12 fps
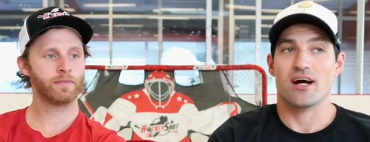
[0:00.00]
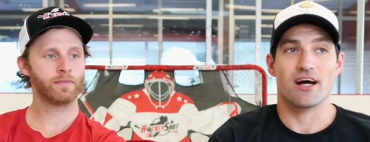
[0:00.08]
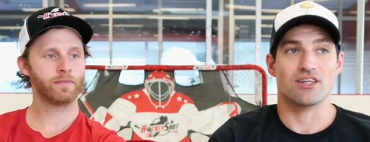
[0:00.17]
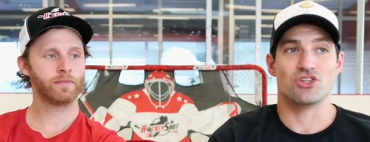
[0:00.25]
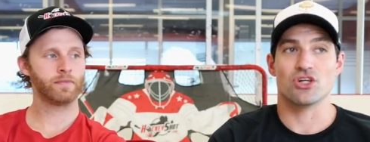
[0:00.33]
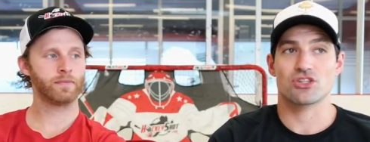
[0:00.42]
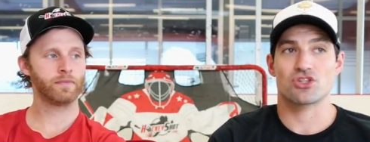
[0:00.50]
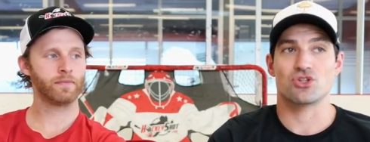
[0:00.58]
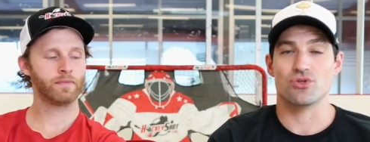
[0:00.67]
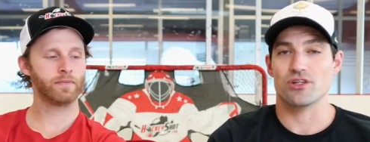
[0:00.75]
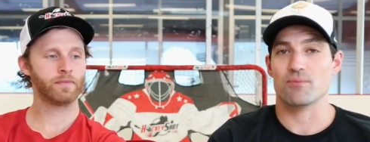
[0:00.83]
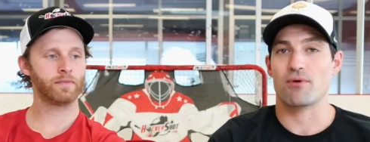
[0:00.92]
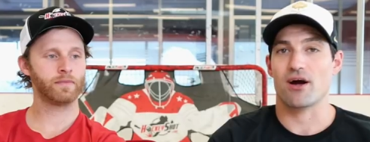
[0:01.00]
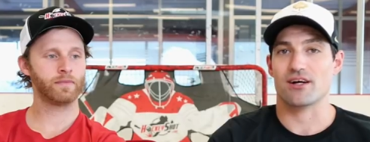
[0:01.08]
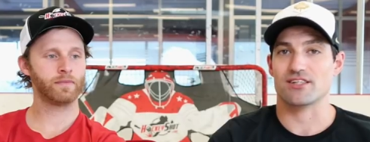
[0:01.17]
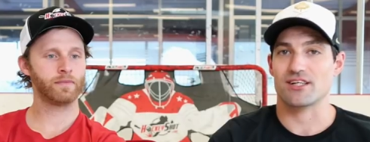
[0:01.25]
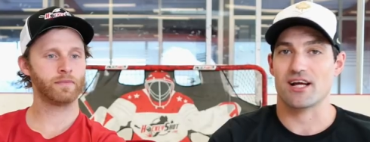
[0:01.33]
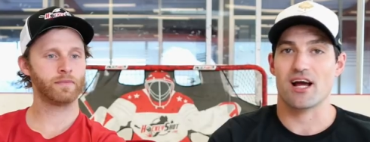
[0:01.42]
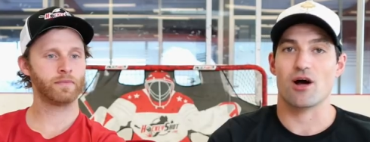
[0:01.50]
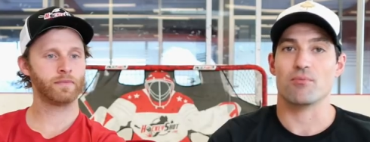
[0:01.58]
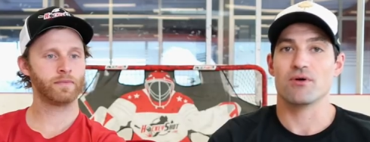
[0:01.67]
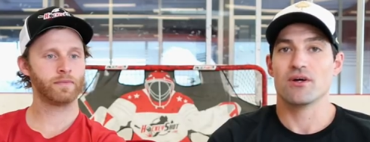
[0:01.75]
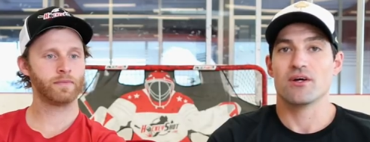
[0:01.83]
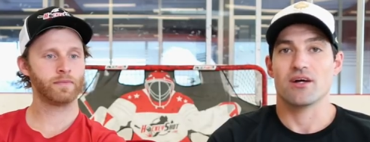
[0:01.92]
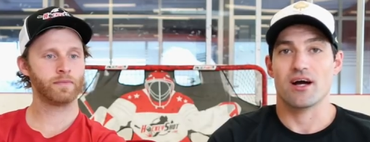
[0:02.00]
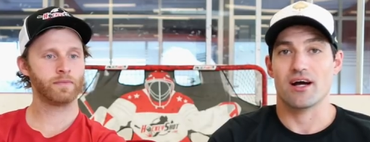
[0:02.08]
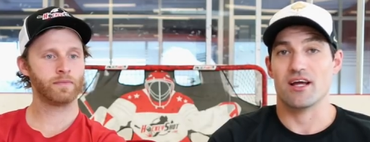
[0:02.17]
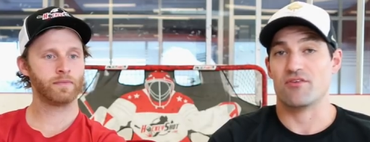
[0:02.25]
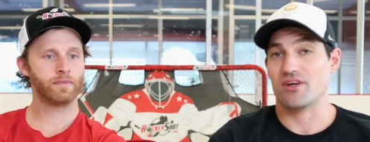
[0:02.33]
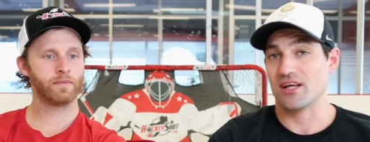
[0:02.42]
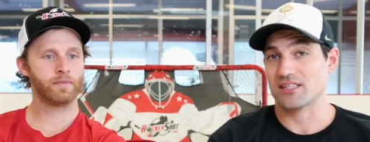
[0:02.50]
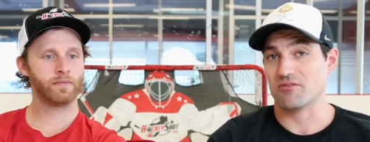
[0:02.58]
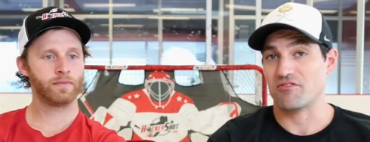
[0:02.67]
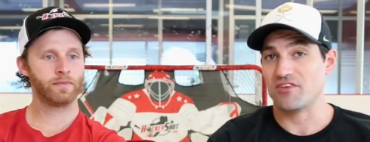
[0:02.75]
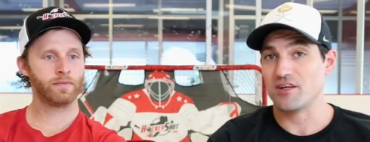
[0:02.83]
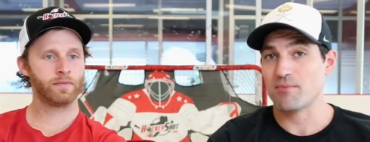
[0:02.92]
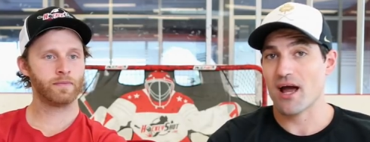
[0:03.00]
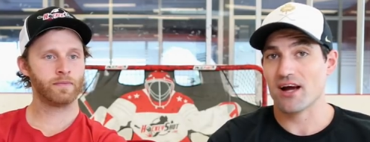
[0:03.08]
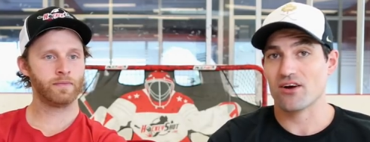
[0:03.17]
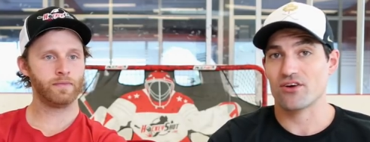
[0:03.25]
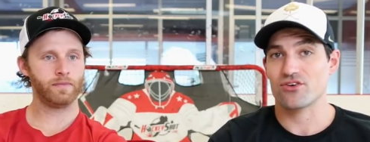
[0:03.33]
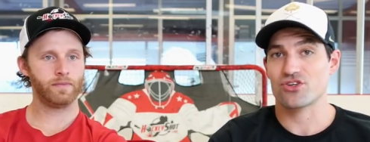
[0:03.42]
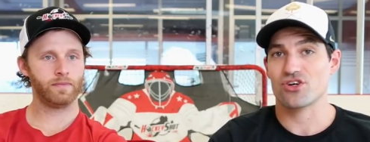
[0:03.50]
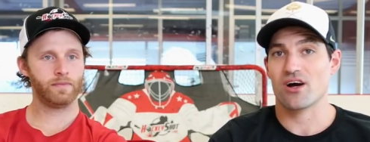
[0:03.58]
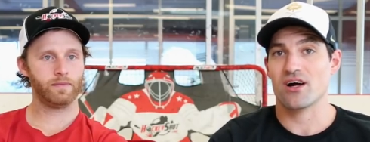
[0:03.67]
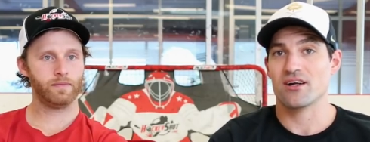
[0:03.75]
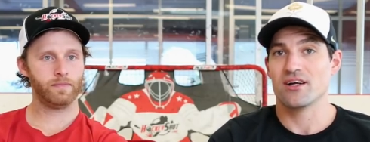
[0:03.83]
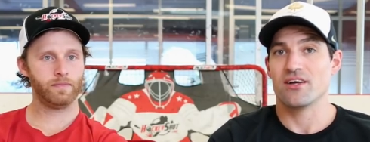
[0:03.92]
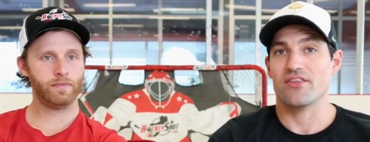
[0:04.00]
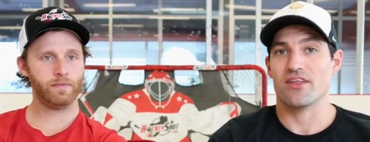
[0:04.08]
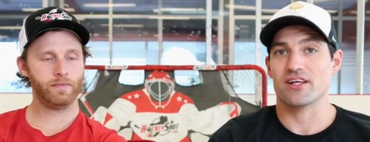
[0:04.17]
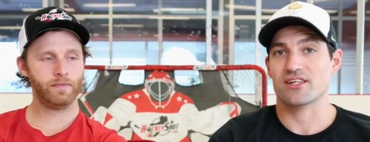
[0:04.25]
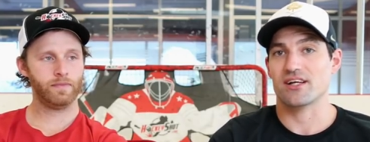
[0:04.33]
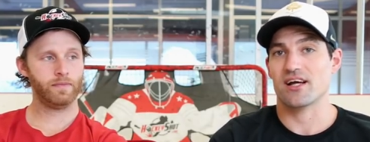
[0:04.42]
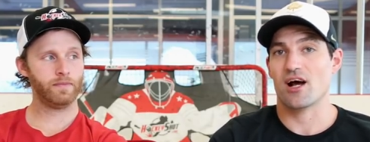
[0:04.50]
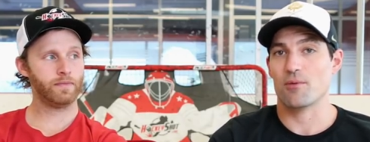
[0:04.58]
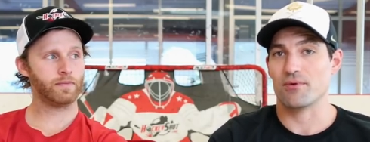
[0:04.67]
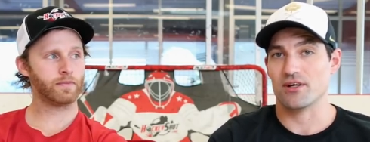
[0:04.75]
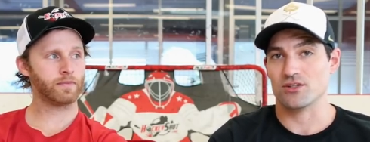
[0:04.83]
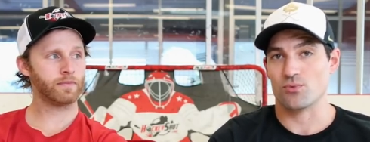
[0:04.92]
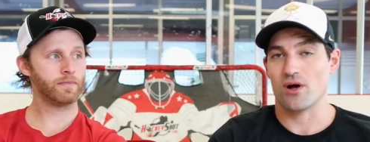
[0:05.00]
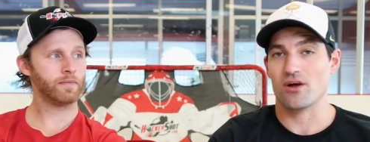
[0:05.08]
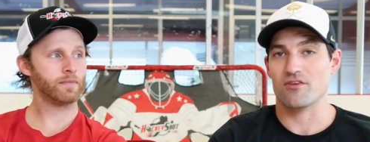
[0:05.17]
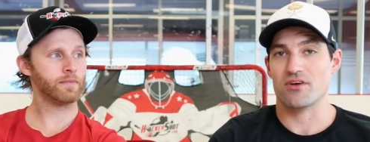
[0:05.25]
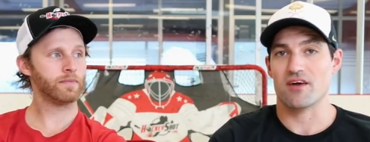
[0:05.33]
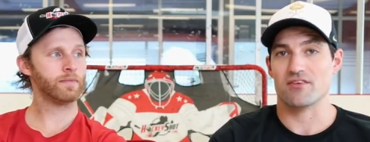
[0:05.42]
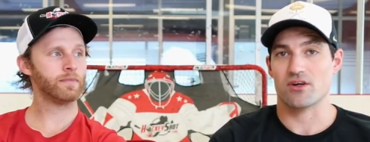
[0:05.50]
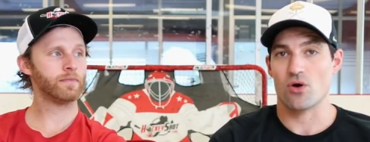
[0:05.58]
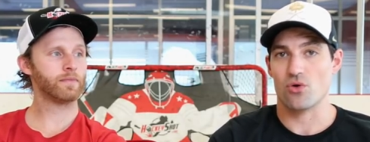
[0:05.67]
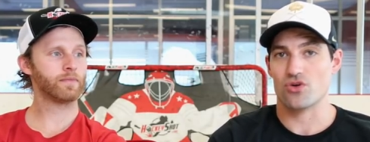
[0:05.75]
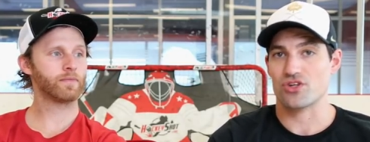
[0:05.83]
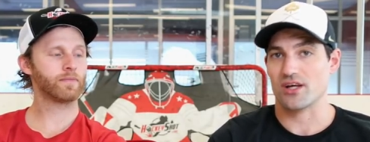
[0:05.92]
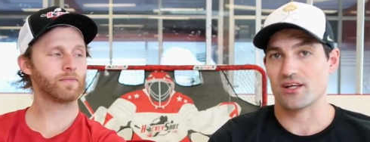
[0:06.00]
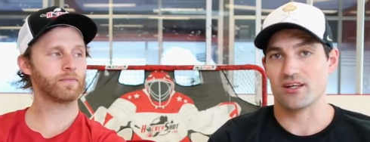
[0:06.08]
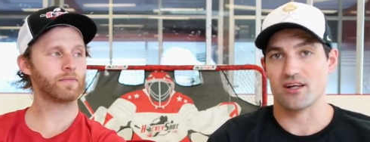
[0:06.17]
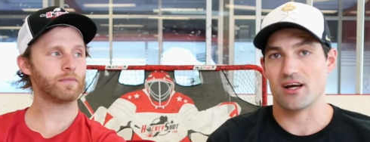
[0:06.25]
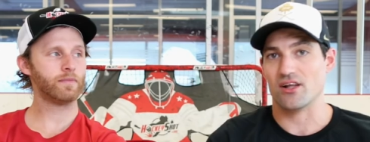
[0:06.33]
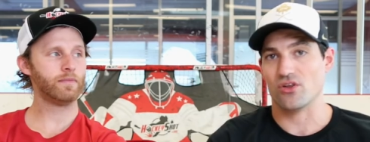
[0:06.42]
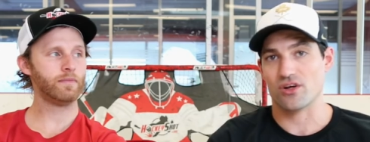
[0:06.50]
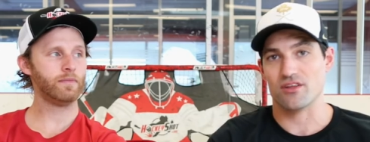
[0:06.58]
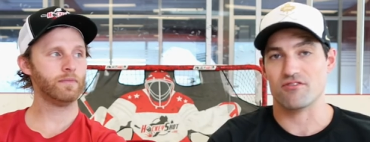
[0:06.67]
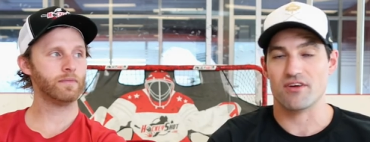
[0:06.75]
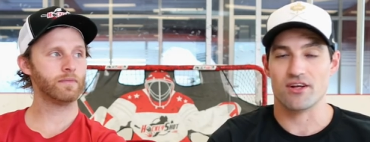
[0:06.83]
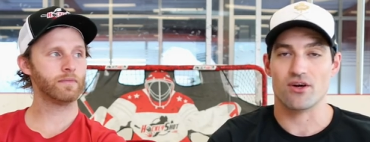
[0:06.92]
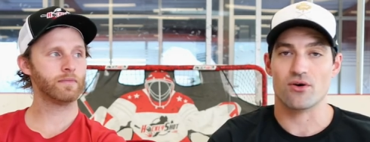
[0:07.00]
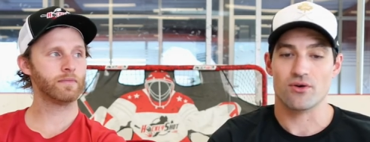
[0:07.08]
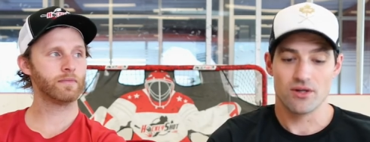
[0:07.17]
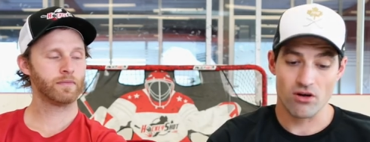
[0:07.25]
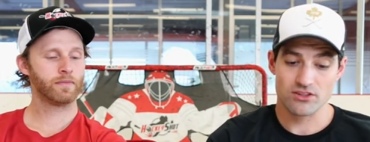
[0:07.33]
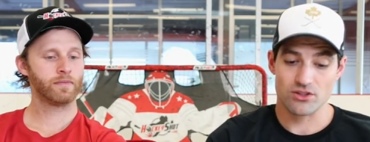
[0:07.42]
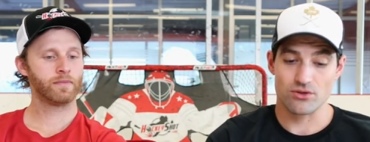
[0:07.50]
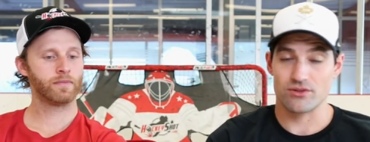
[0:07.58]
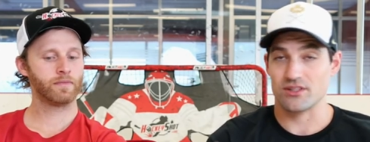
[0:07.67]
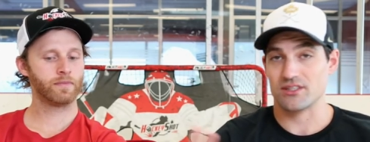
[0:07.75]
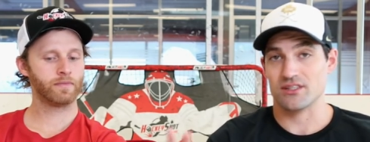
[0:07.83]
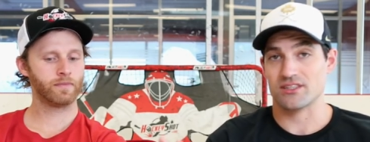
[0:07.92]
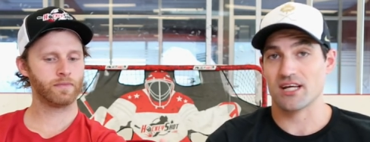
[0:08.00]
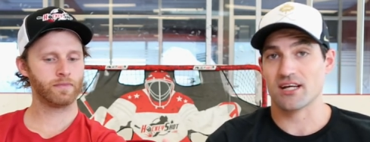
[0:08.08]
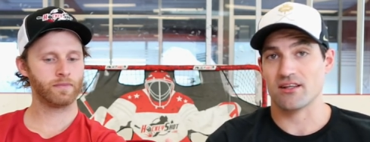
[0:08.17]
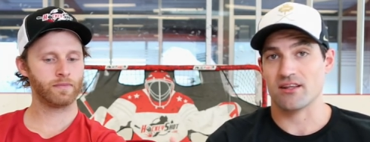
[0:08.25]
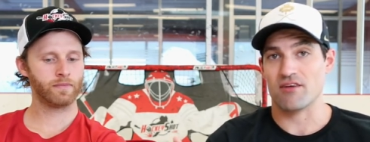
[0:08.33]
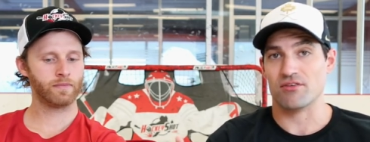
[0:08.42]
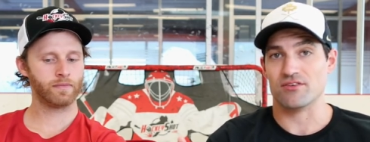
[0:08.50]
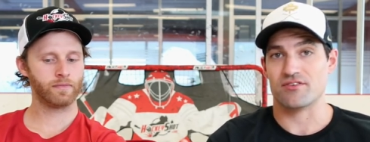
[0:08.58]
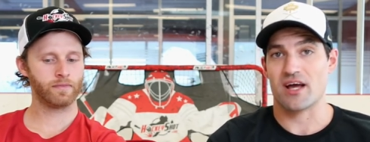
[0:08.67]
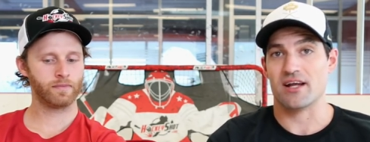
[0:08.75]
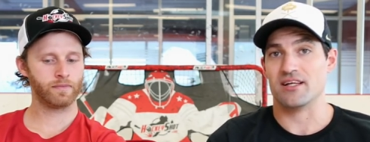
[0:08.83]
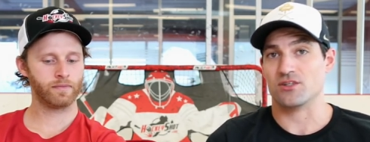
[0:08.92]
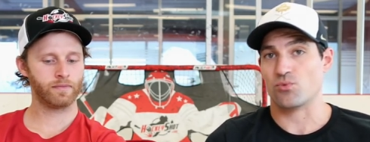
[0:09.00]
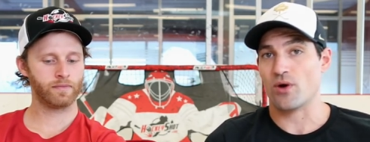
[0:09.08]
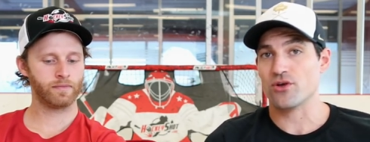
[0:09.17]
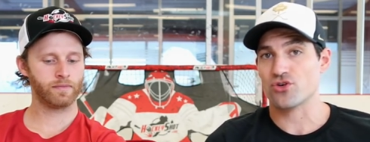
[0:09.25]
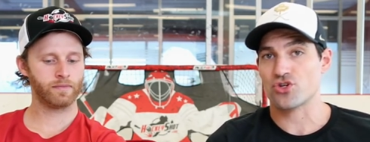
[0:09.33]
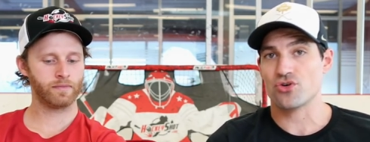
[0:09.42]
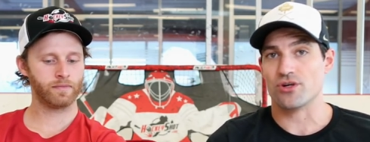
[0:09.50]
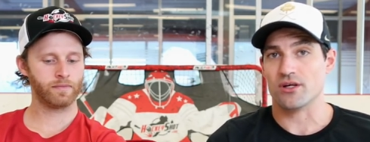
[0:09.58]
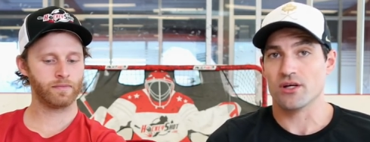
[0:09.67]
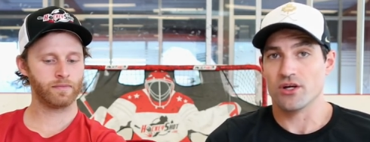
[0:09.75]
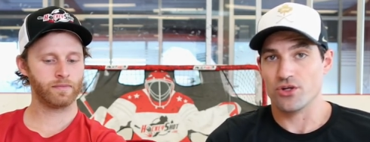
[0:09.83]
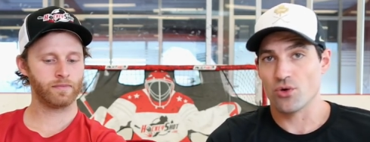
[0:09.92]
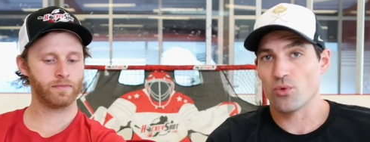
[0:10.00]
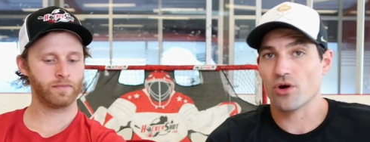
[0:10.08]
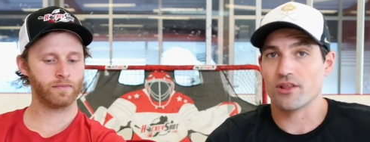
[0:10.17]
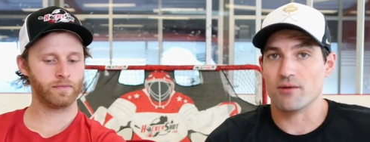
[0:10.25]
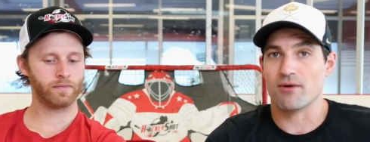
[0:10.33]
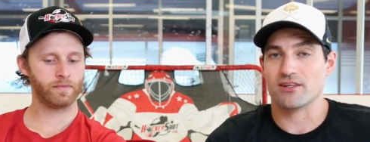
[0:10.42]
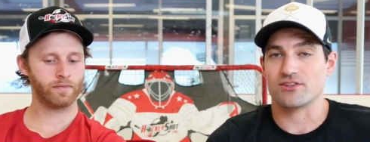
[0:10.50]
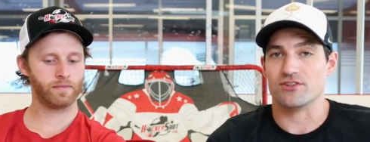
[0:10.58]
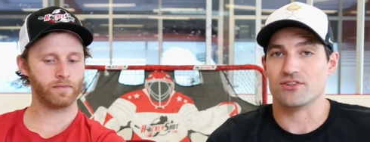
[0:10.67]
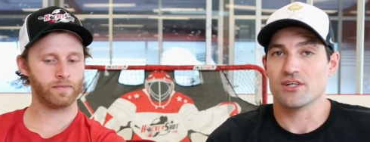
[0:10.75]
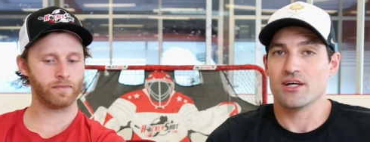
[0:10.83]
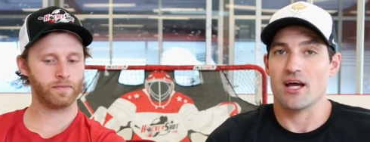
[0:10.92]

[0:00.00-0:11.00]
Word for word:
Speaker 1: Uh, just shooting the puck is going to help. Uh, if you can get some feedback on your shot, then that's gonna help as well if you have a coach that can uh, look at the video. Also, the, the, second level of that is when you're shooting, you're working the muscles.